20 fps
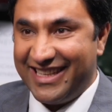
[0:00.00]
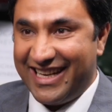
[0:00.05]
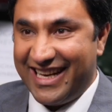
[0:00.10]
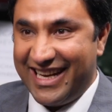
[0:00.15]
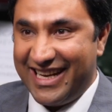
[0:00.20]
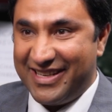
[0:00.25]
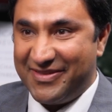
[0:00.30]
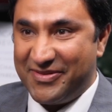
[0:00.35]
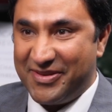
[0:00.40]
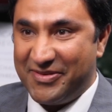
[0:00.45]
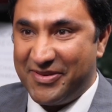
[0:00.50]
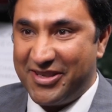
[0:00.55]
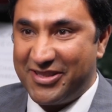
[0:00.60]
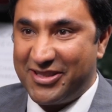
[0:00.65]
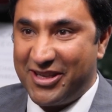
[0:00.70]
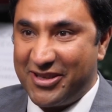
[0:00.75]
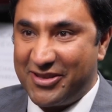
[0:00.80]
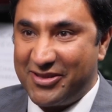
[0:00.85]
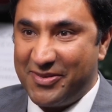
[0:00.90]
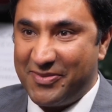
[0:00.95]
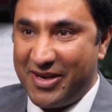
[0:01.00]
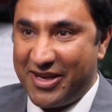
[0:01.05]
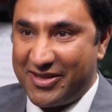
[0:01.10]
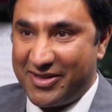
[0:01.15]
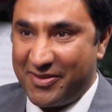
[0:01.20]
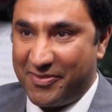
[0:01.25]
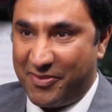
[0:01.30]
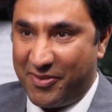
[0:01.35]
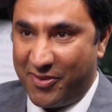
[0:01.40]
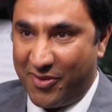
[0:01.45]
And we want to talk to you about the
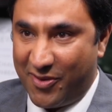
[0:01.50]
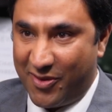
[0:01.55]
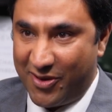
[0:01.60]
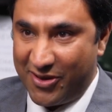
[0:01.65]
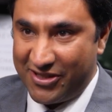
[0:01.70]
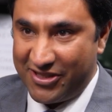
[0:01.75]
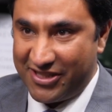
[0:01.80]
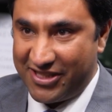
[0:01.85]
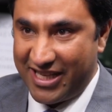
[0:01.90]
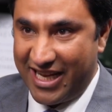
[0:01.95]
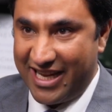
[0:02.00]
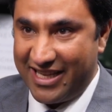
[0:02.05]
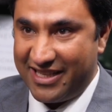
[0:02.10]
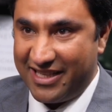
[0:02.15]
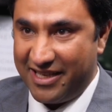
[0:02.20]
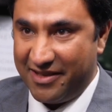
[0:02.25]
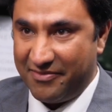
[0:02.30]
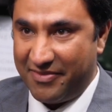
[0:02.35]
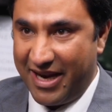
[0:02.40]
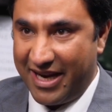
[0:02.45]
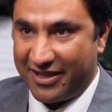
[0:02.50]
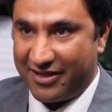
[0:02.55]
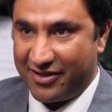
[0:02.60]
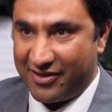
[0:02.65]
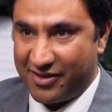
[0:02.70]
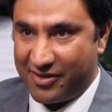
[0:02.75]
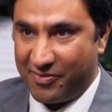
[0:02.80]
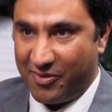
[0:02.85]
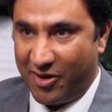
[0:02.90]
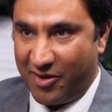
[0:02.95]
ports and the impact on
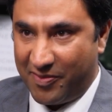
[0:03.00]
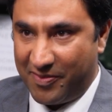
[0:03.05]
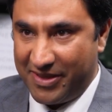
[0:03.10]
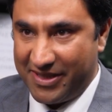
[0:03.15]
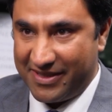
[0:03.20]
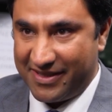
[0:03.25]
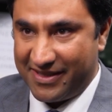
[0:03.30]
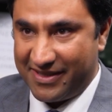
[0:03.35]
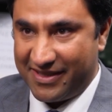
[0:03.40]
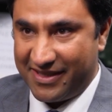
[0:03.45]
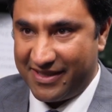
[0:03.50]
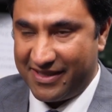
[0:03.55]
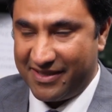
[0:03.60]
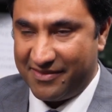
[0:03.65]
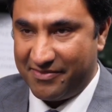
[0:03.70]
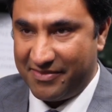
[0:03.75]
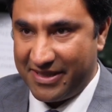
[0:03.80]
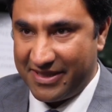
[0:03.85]
small businesses, mm-hmm.